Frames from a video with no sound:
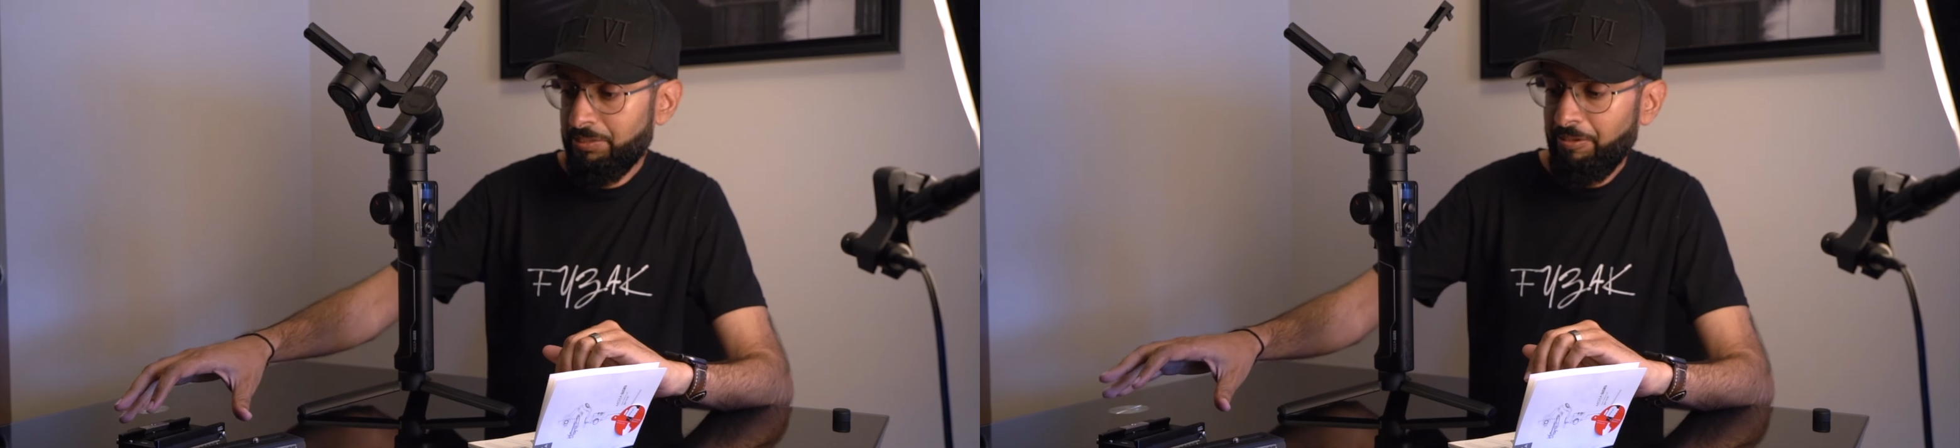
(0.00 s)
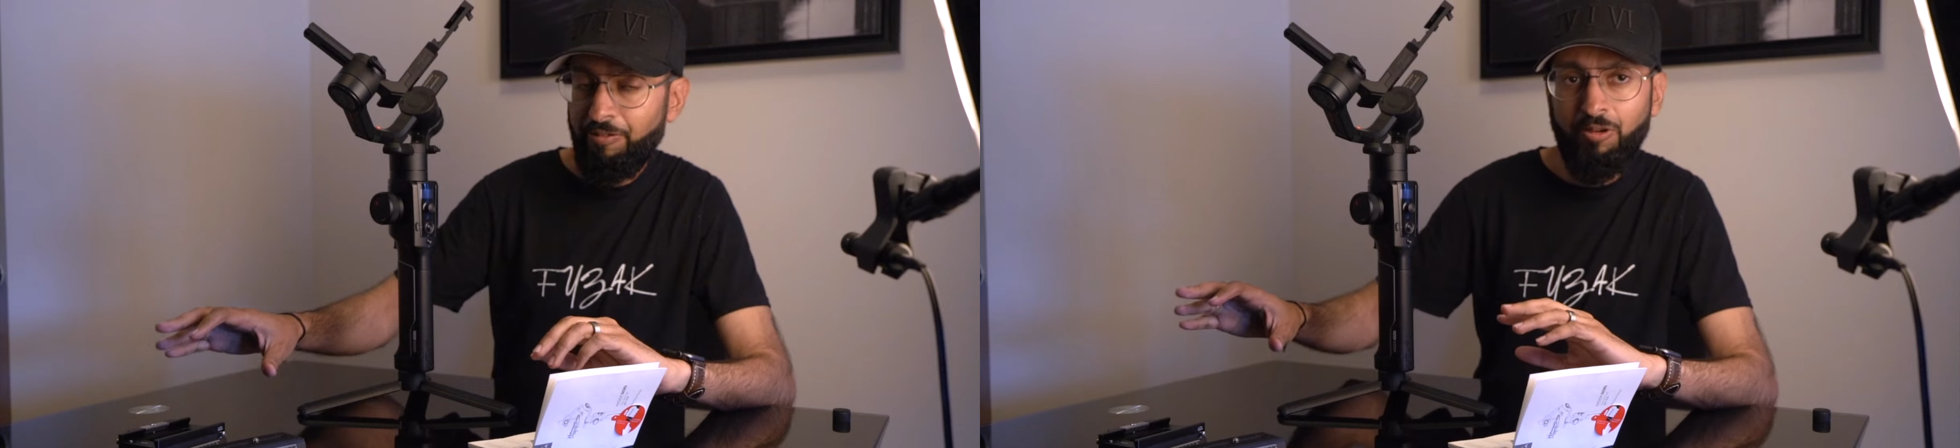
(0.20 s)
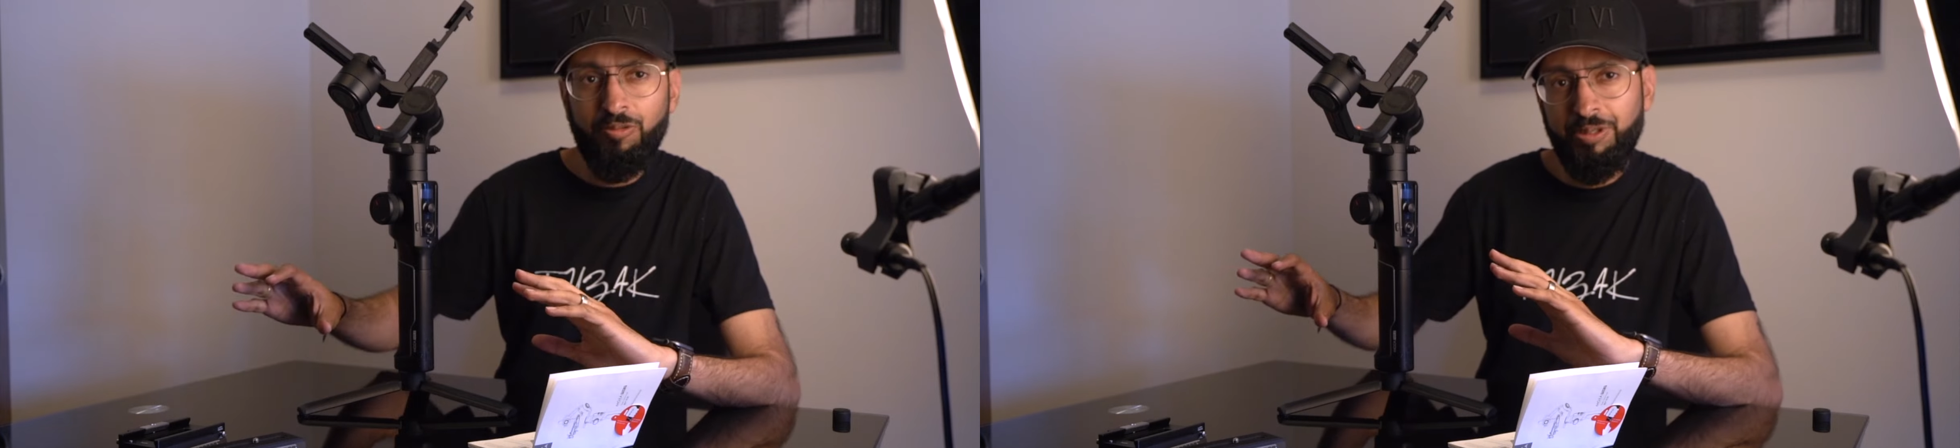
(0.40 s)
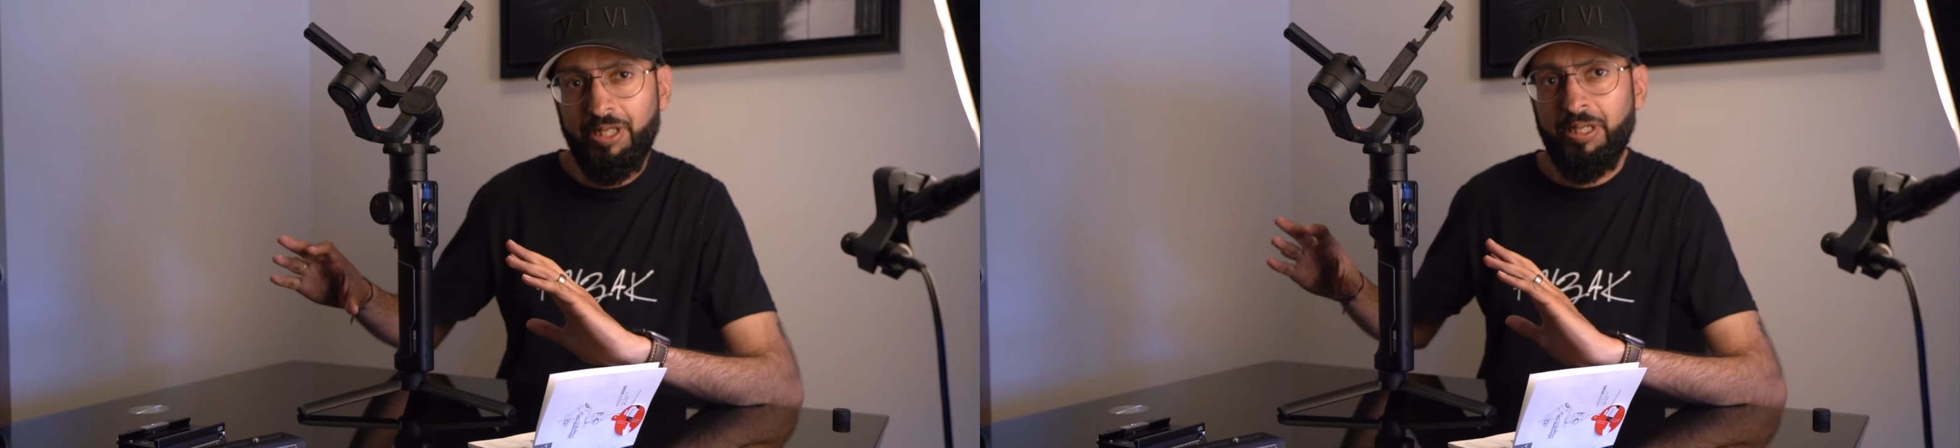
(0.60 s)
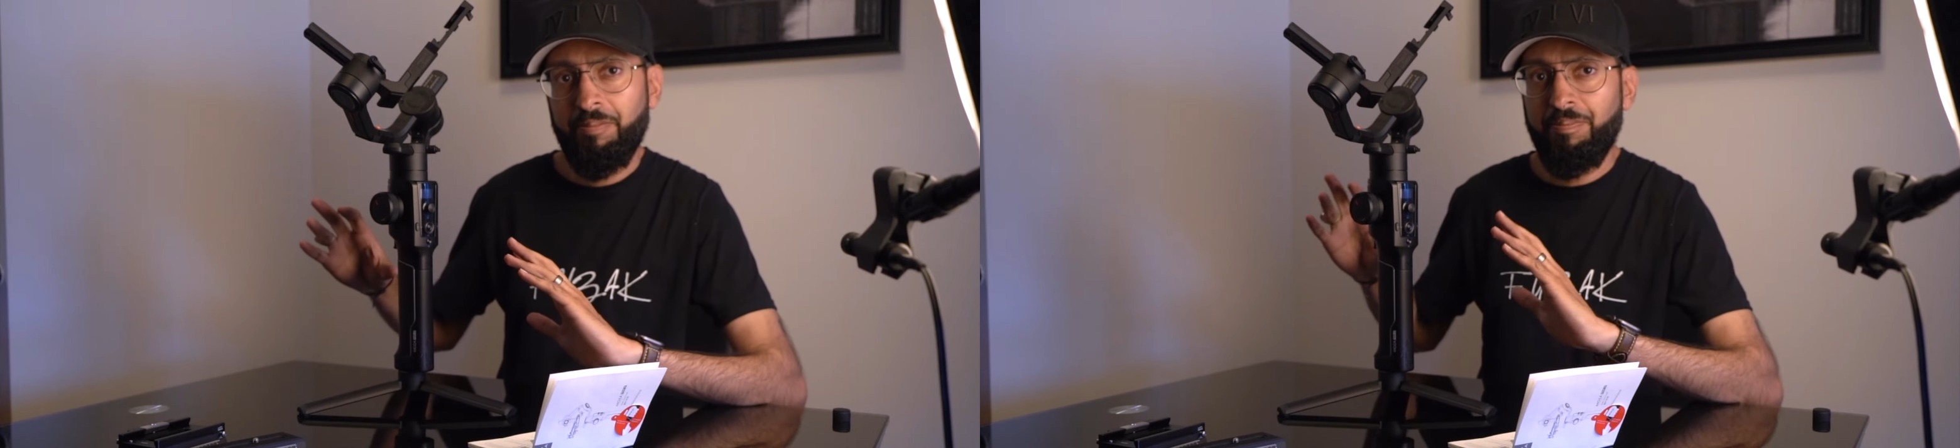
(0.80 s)
before
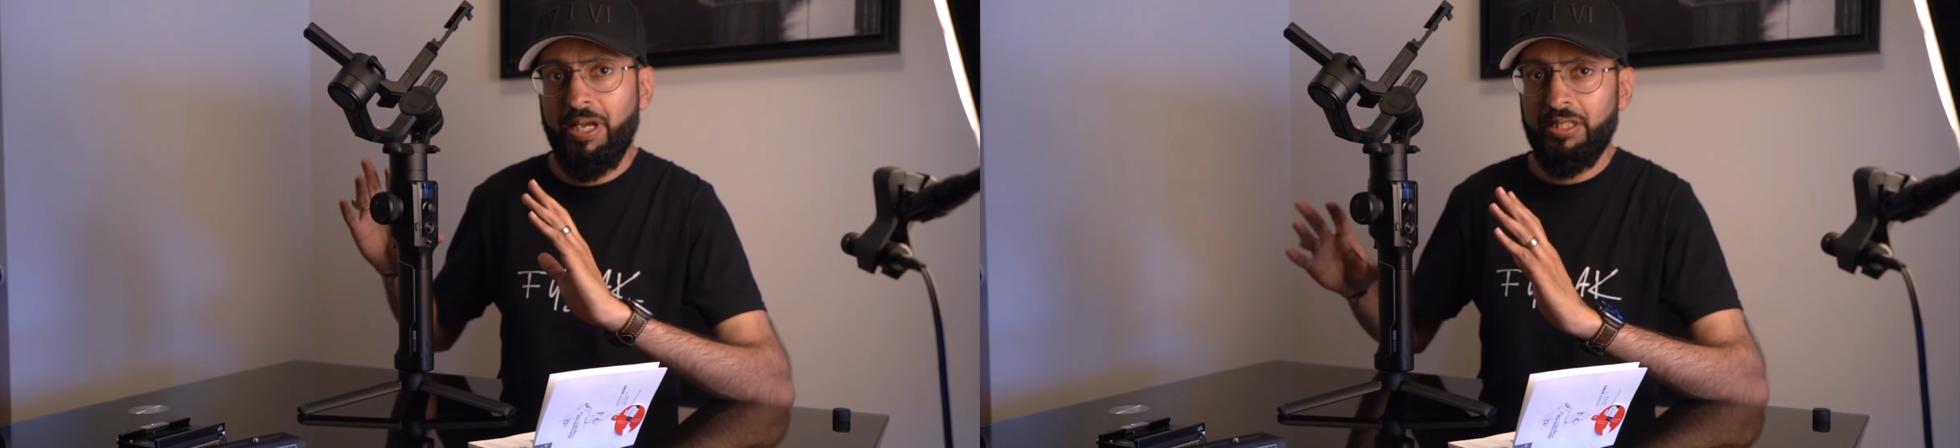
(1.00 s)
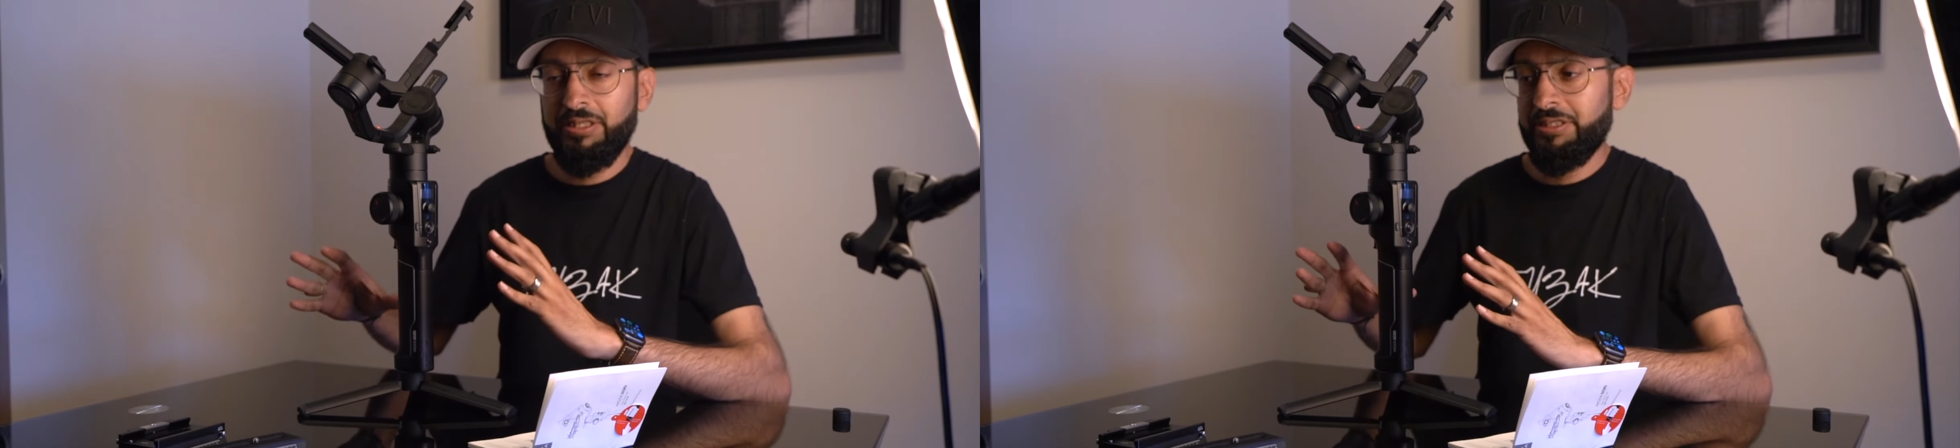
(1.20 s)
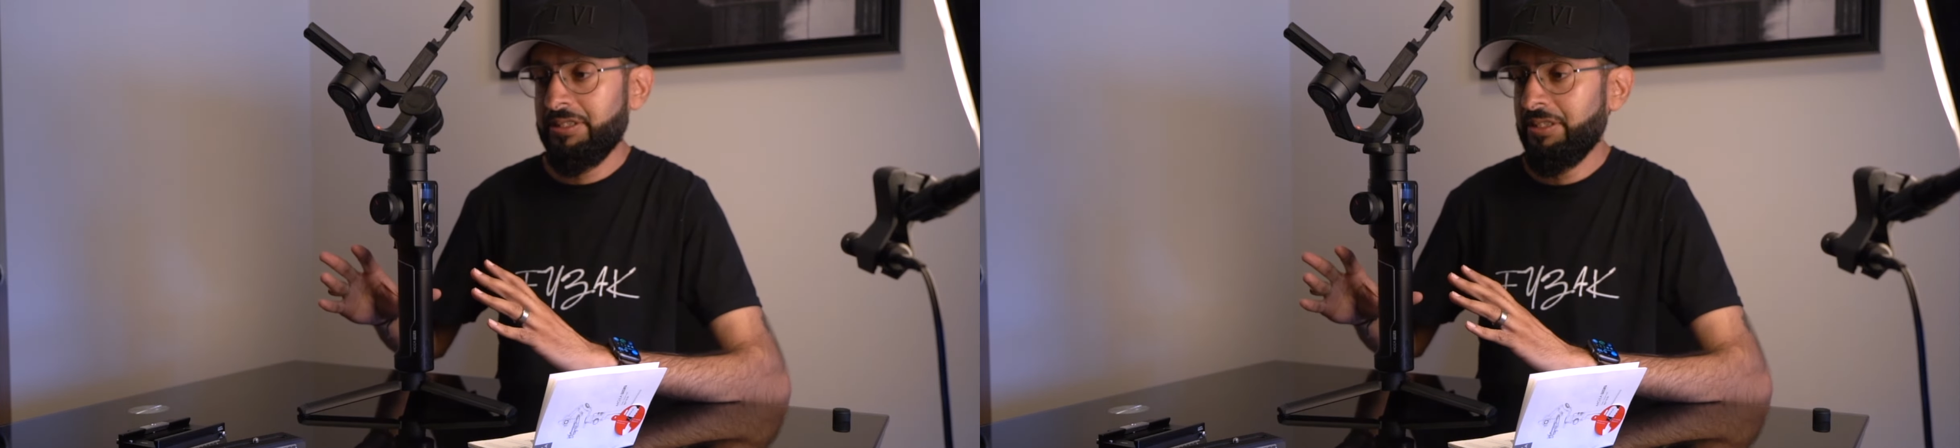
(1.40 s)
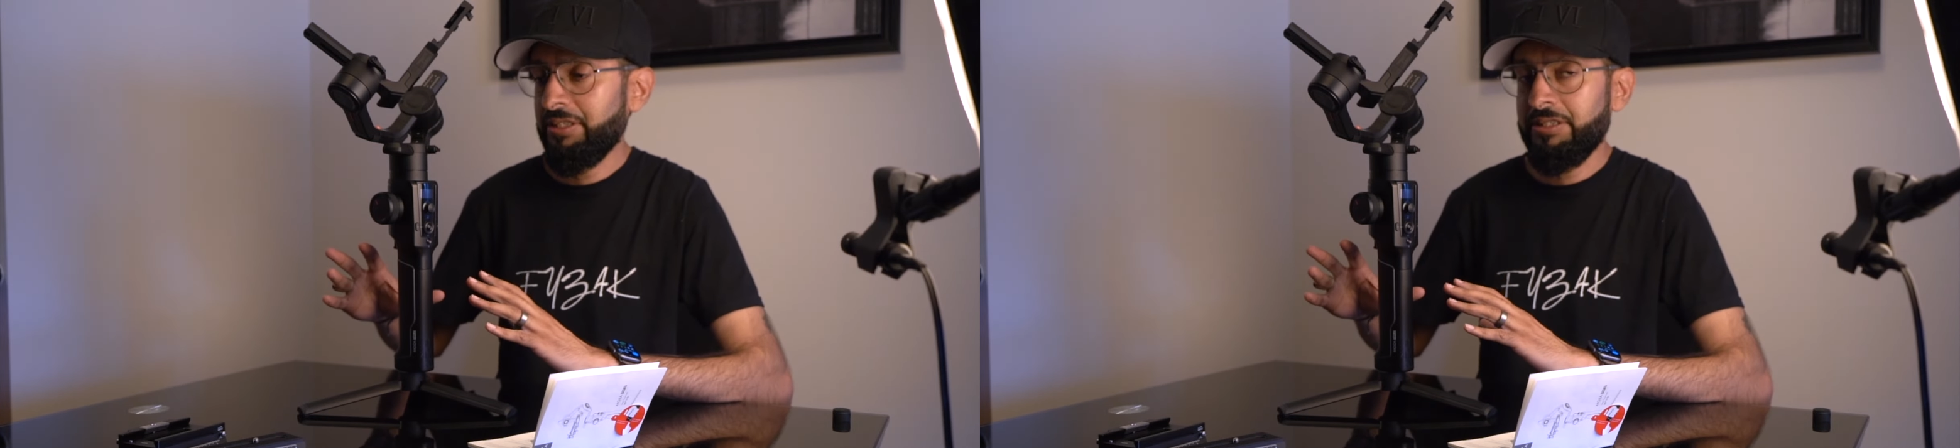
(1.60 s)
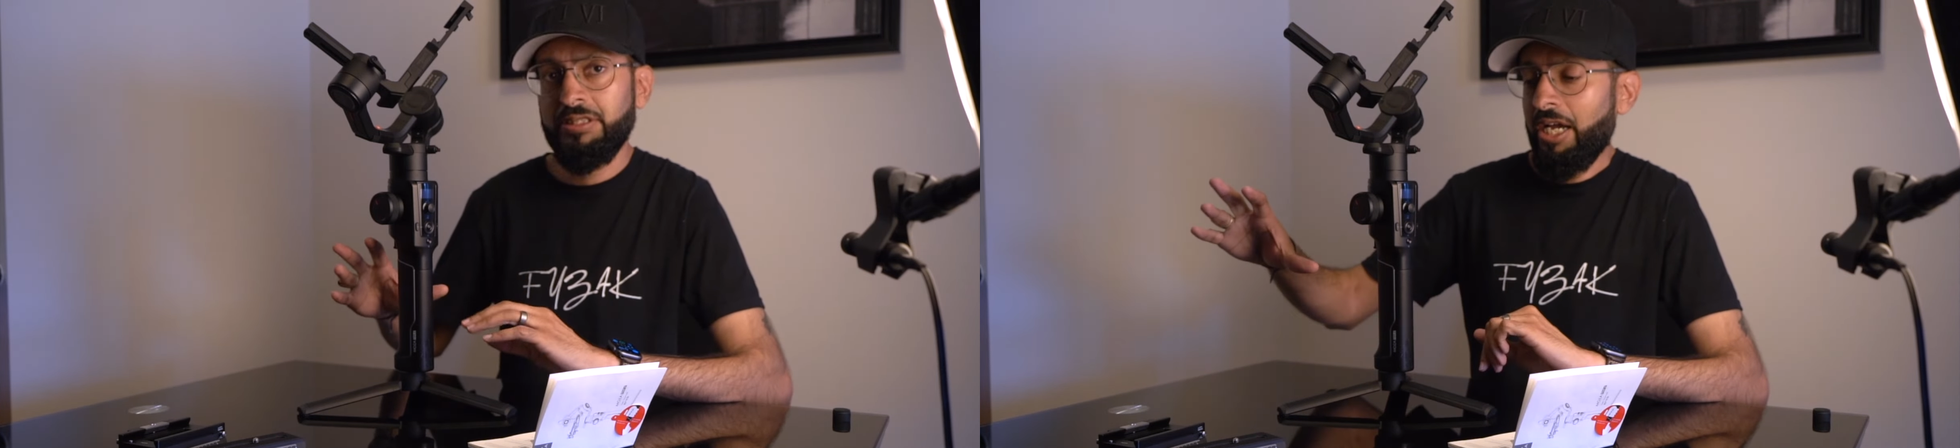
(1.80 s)
we balance this,